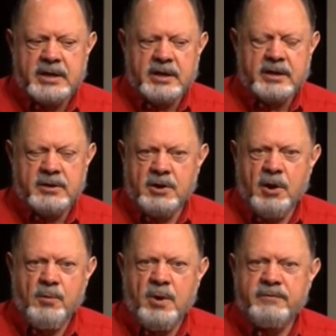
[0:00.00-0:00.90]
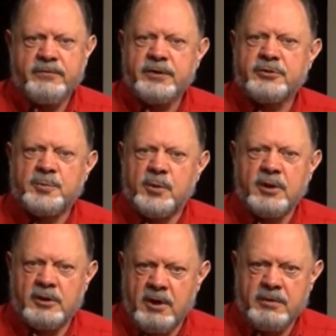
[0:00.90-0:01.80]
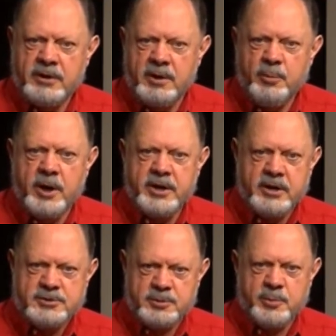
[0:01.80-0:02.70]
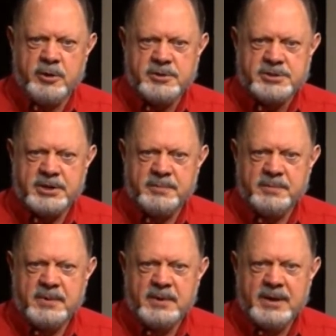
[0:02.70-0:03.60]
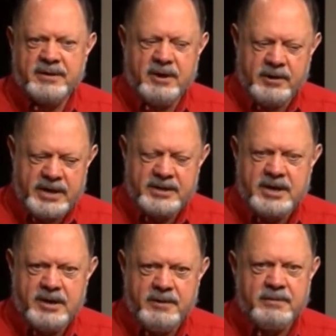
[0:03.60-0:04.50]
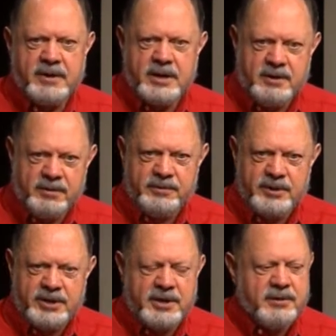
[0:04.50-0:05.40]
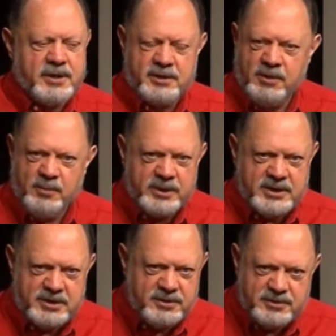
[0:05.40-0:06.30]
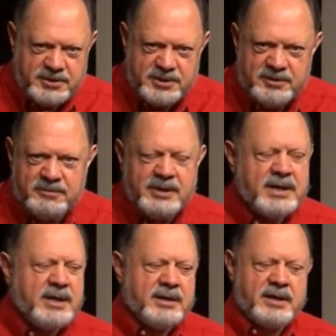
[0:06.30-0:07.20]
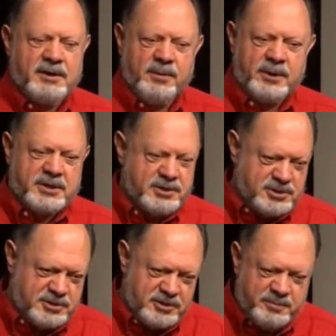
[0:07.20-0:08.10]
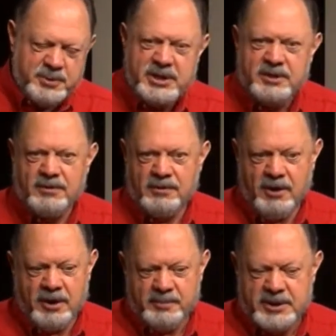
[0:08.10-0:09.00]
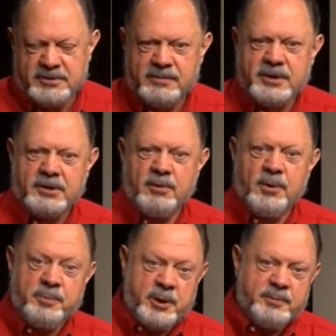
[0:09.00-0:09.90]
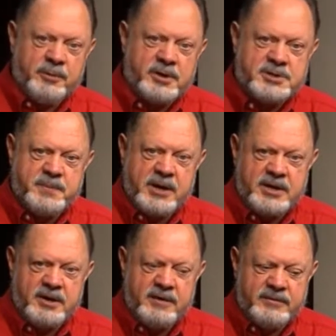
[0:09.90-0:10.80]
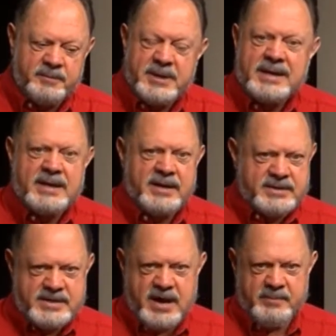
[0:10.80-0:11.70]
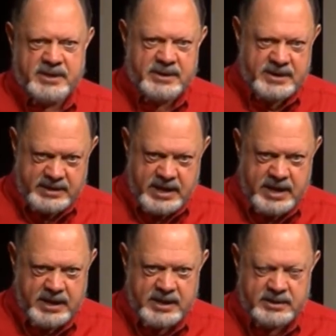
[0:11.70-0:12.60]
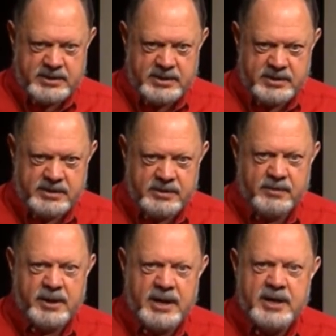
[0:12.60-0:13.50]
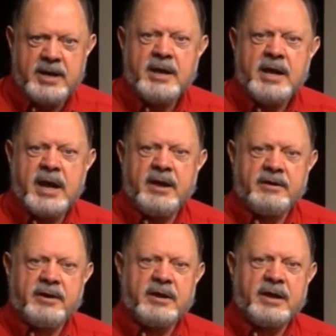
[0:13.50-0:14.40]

no one feels more alone than a brain injured person. They're in there, they know they're in there, they know what they could do, they know what they should be or ought to be doing or what people are expecting of them, and damn it, they can't, okay? And